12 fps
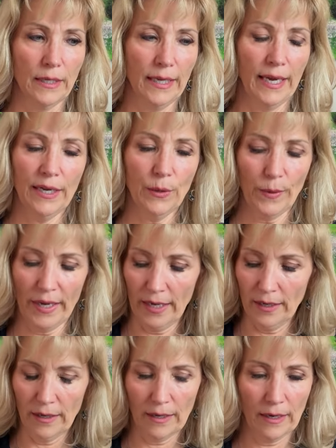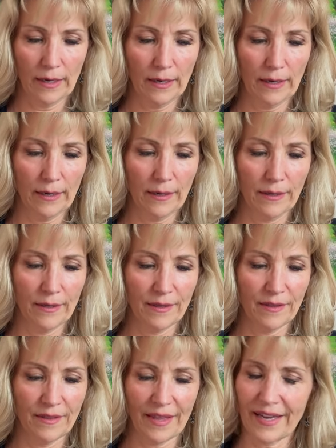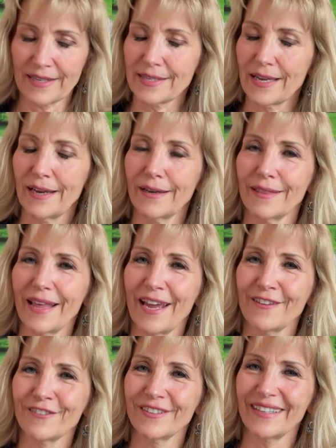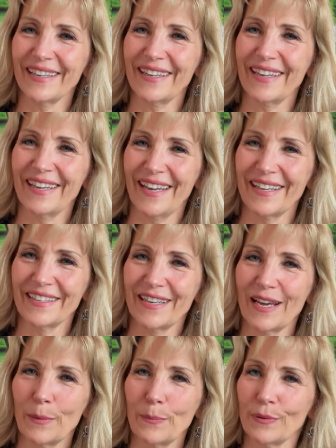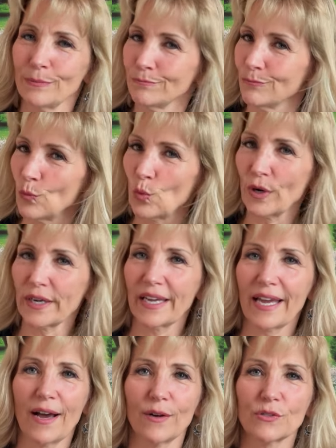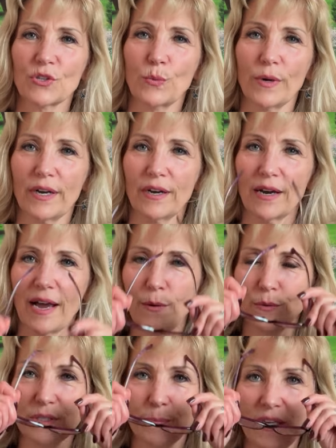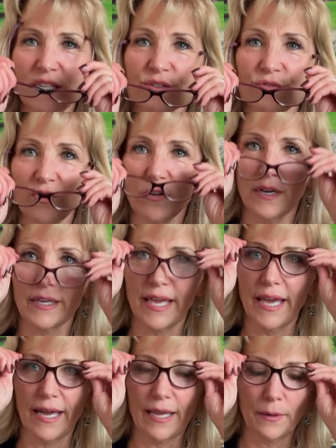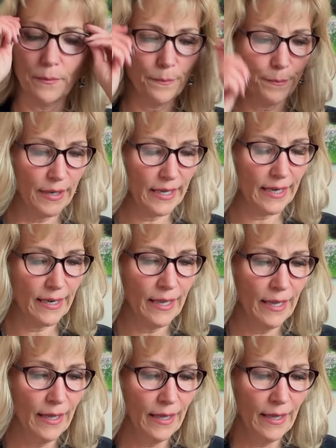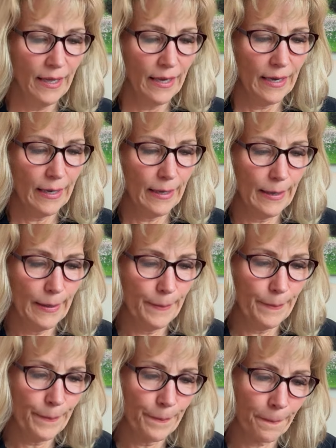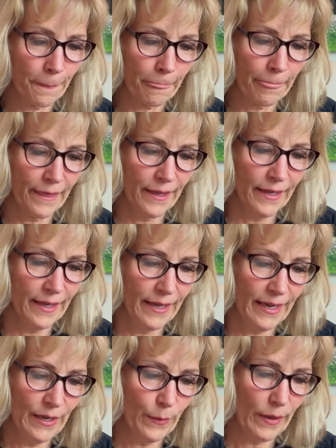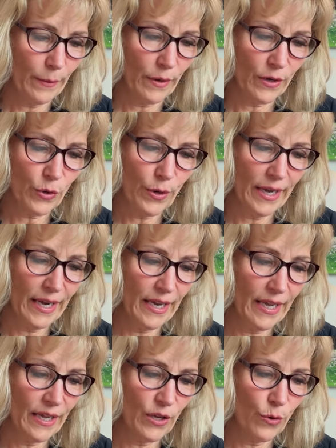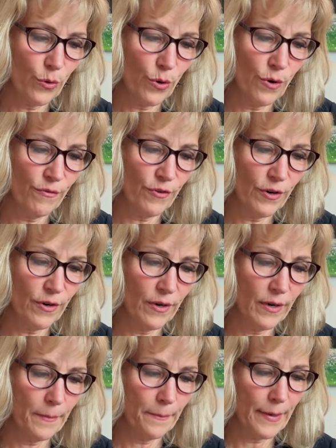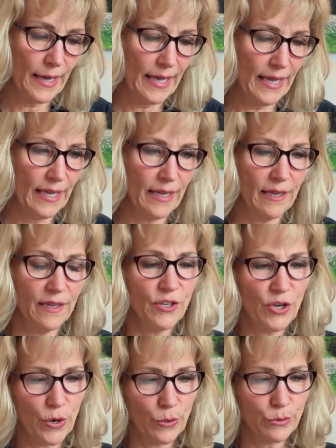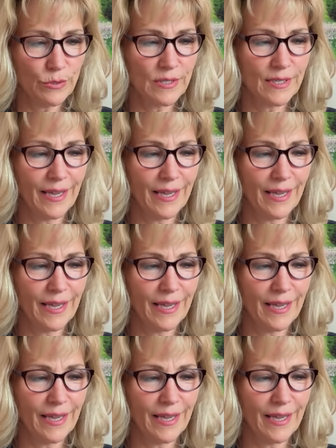anyway, uh, like I said, thankfully it ended up working out to where I was peaceful again. But um, anyway, I want to go ahead and go over my notes.